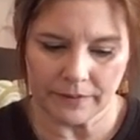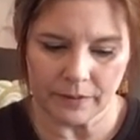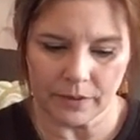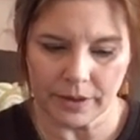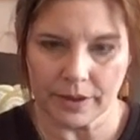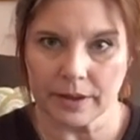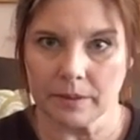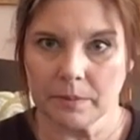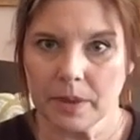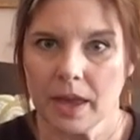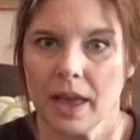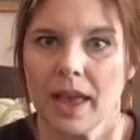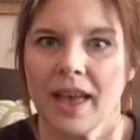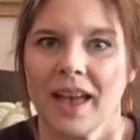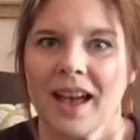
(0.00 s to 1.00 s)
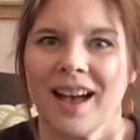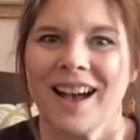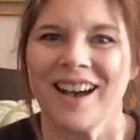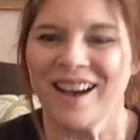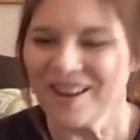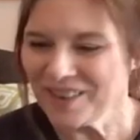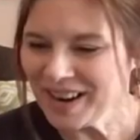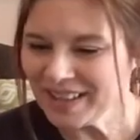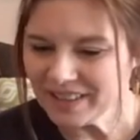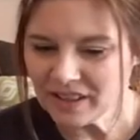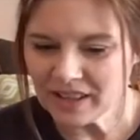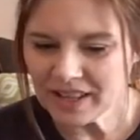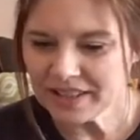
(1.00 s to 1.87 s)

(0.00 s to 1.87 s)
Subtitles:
for them. All right, so let's